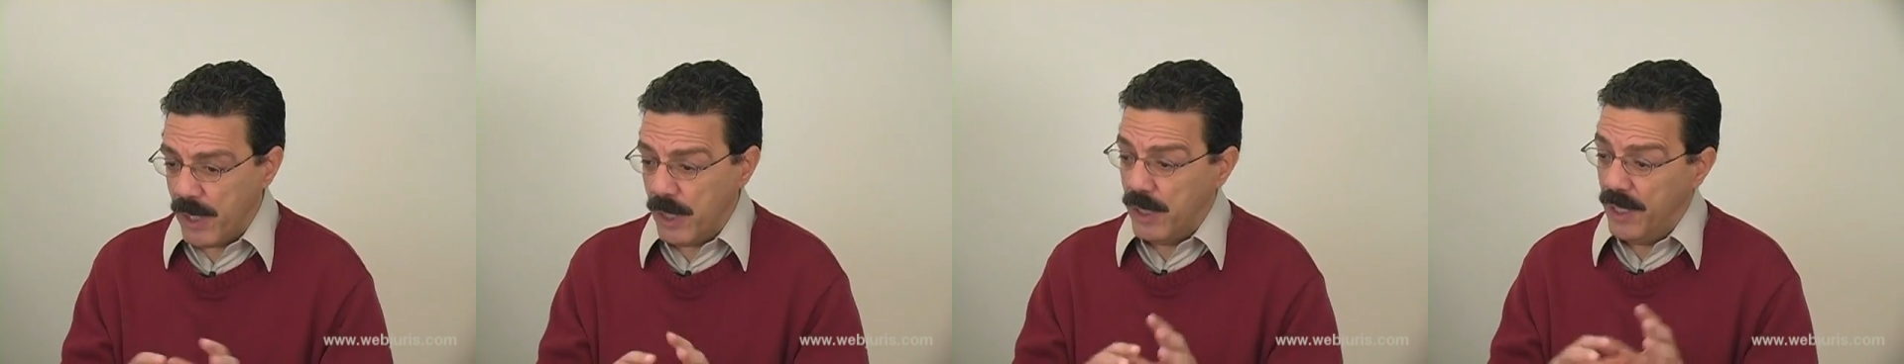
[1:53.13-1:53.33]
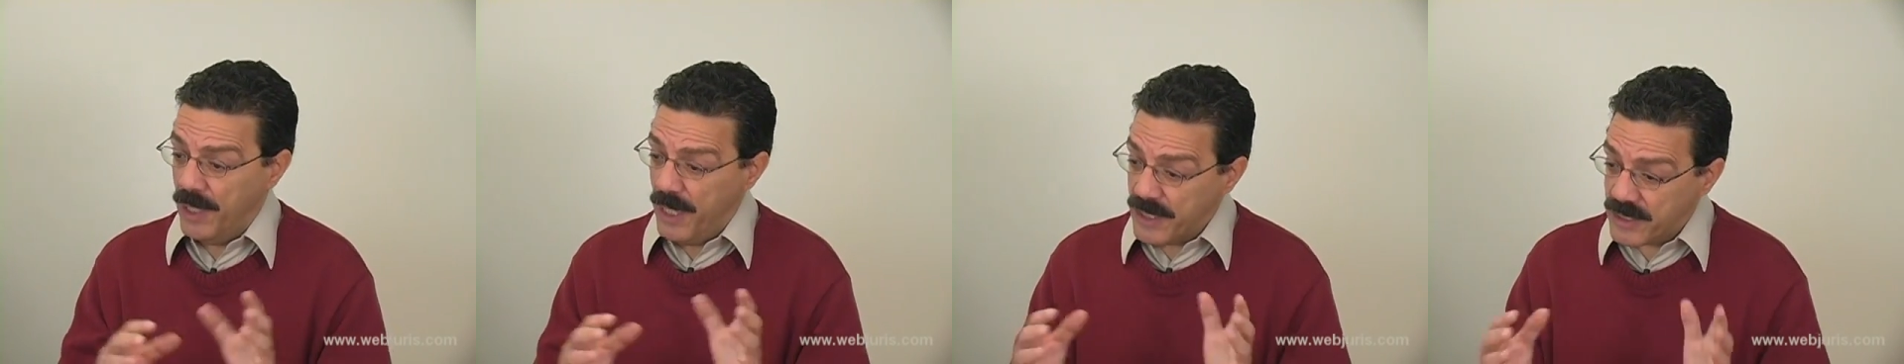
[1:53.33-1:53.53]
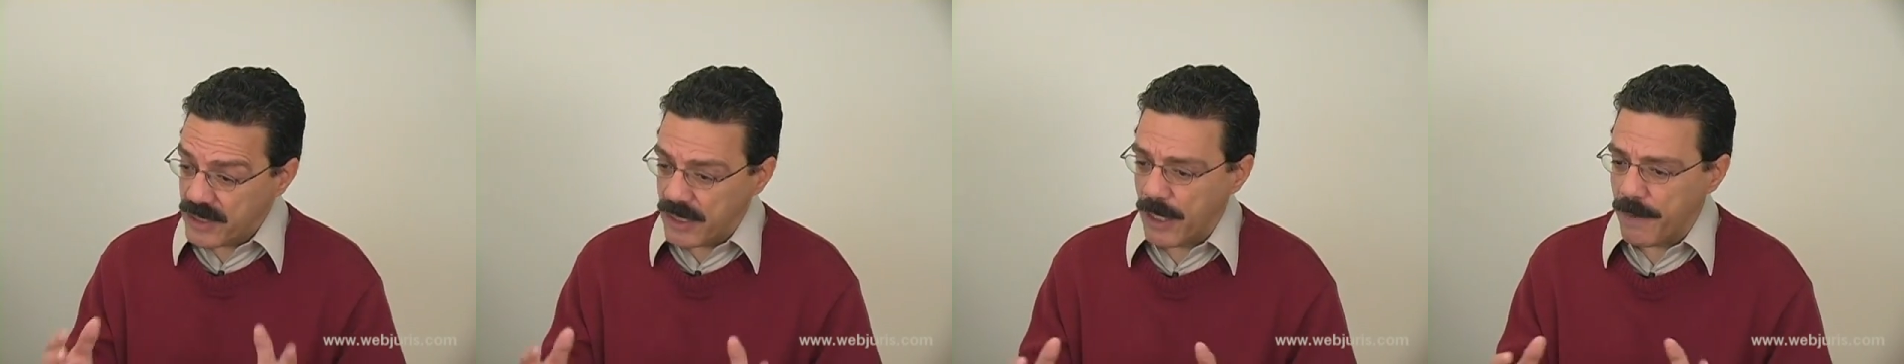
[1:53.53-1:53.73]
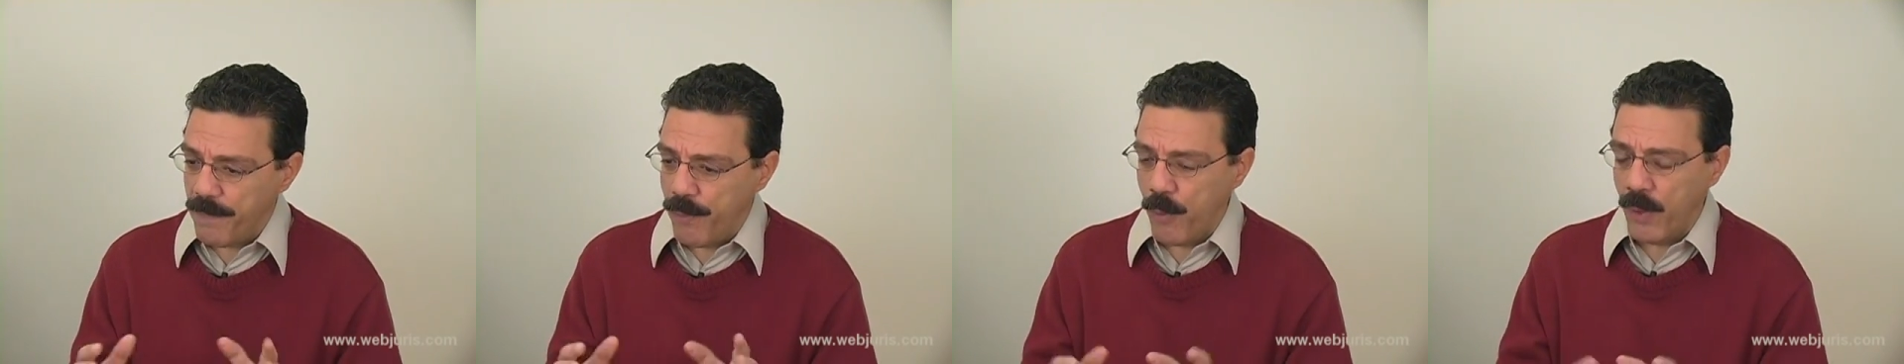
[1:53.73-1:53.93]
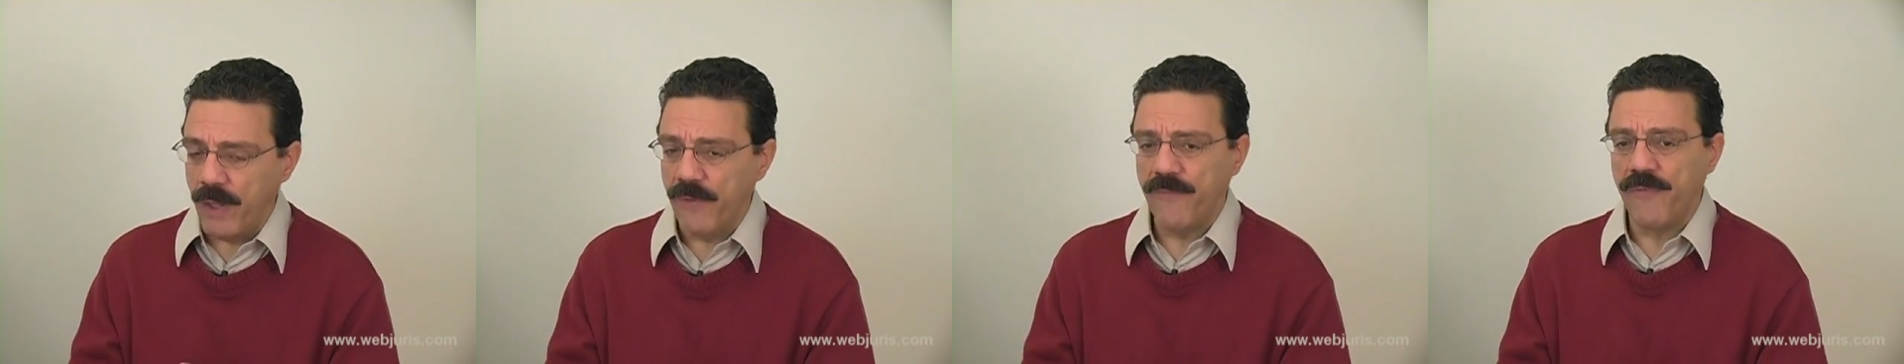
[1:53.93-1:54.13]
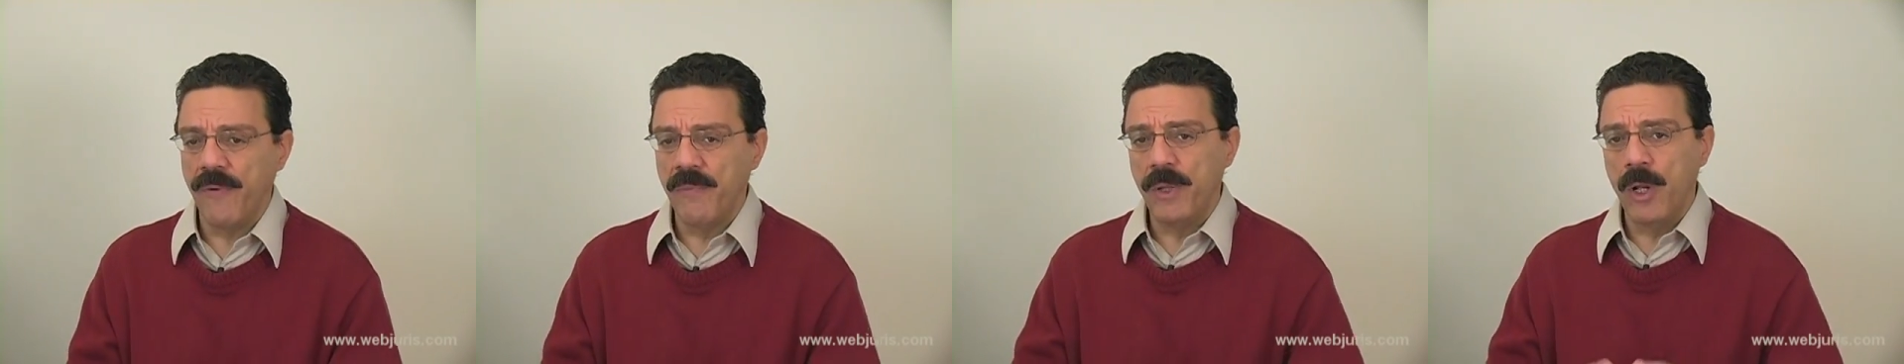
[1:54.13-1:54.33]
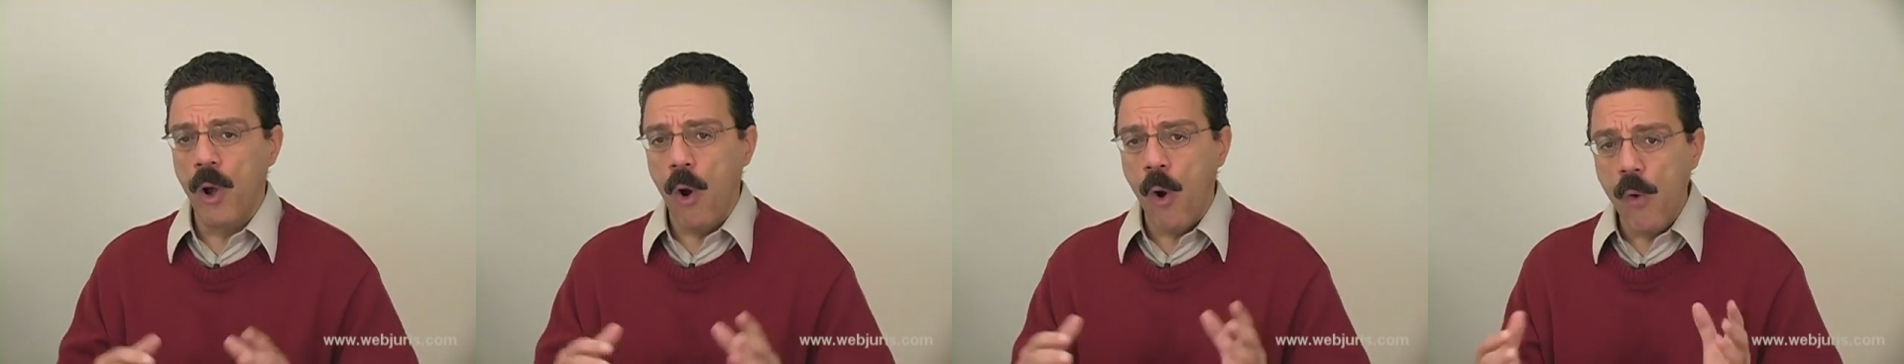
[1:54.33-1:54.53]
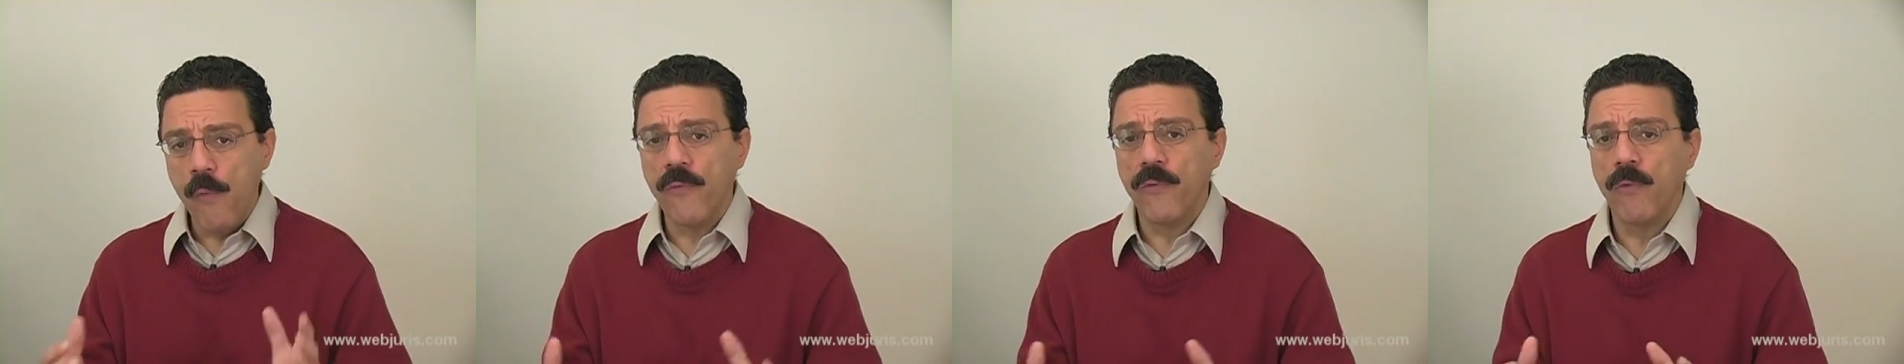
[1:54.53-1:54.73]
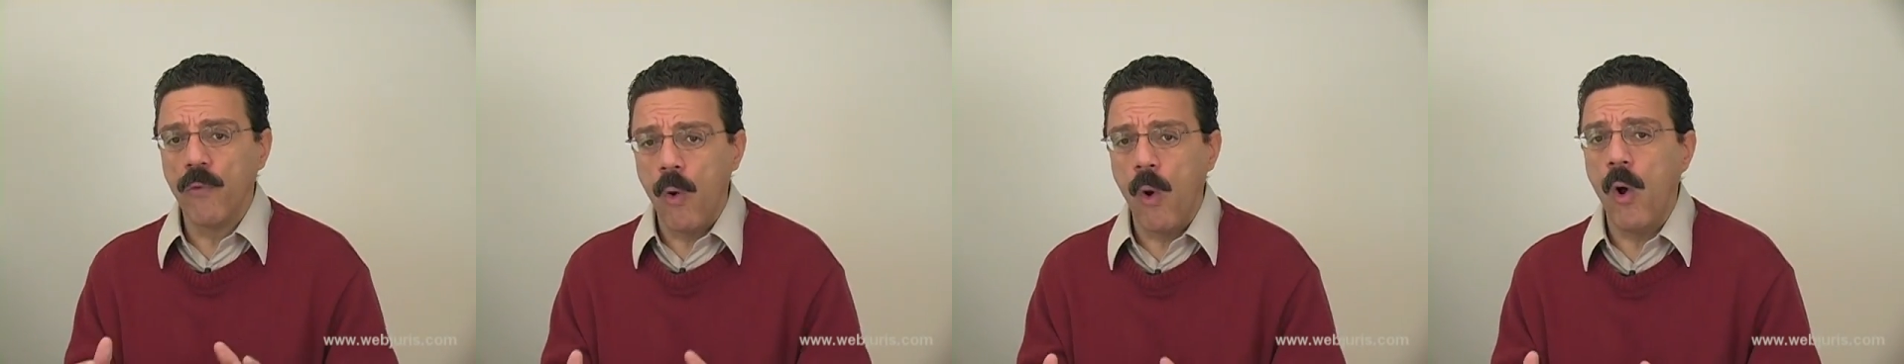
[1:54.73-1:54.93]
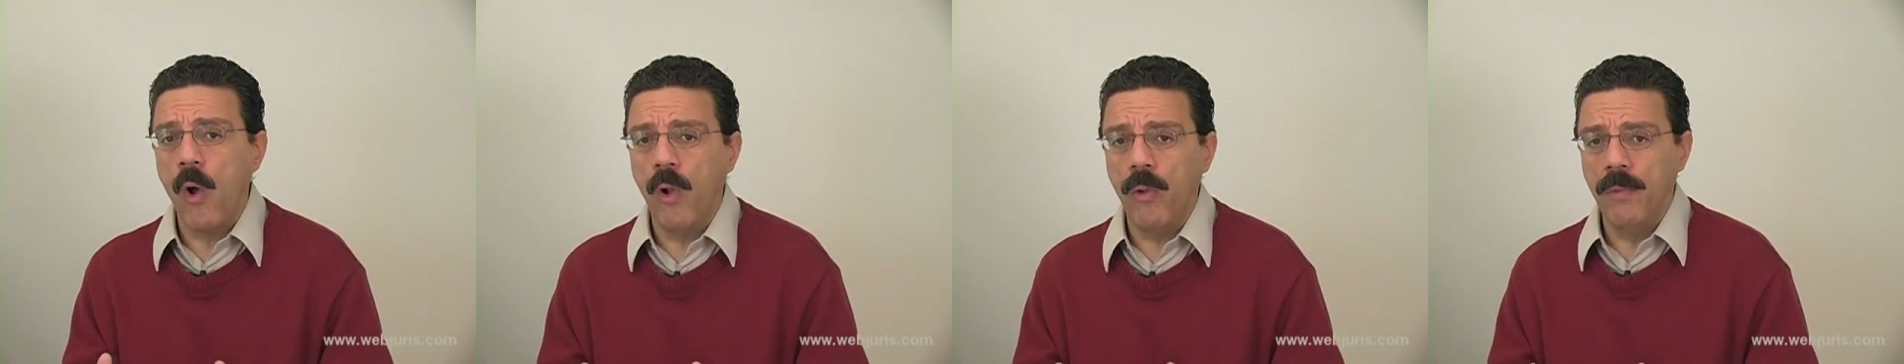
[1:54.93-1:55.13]
holistic point, from an
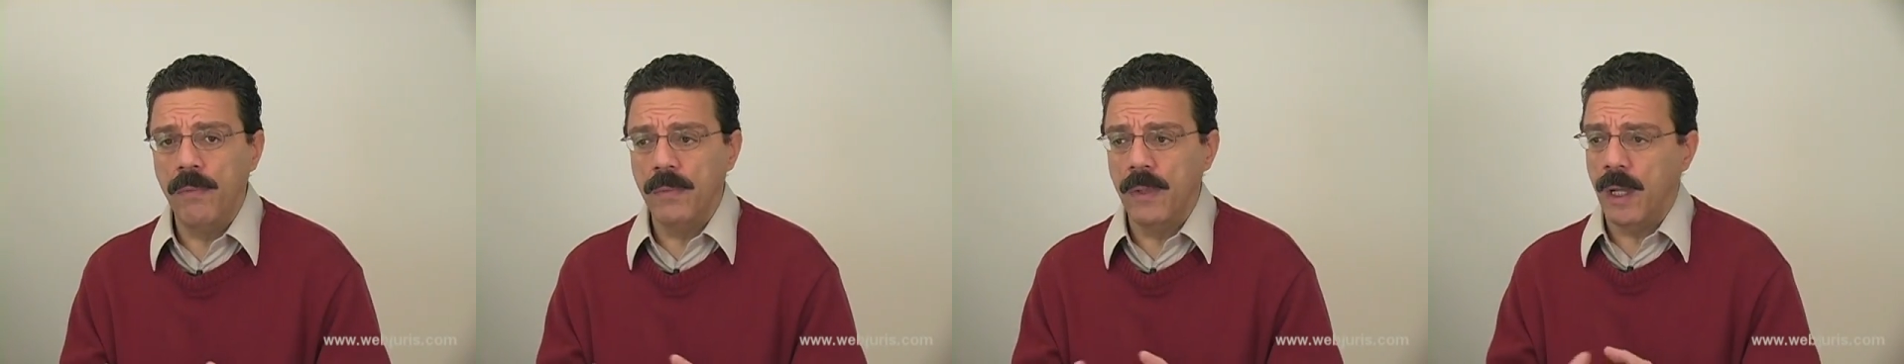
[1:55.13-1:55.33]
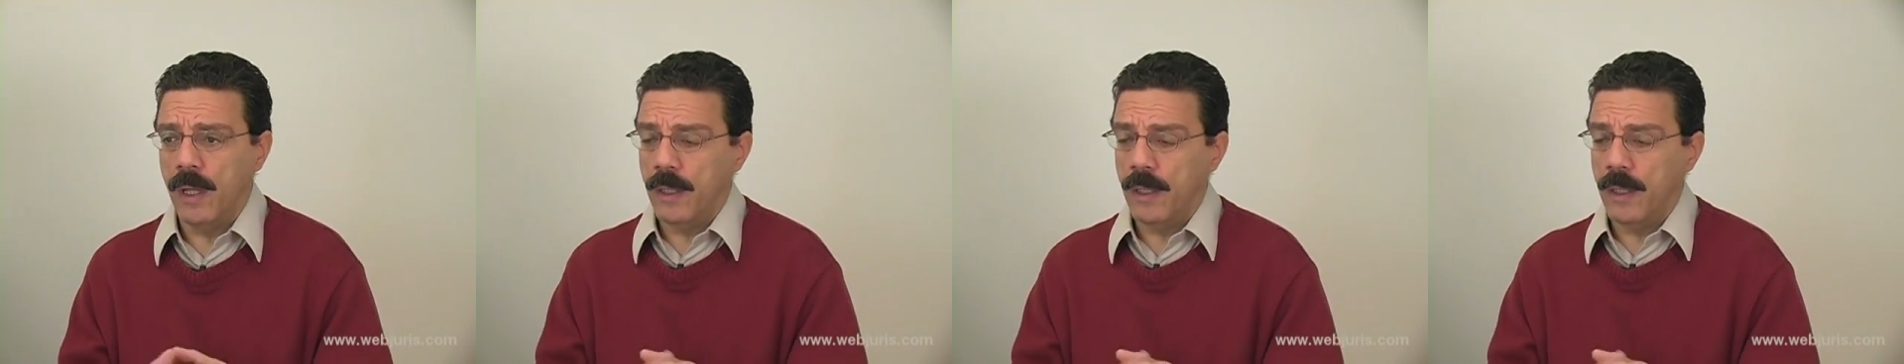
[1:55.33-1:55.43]
overall,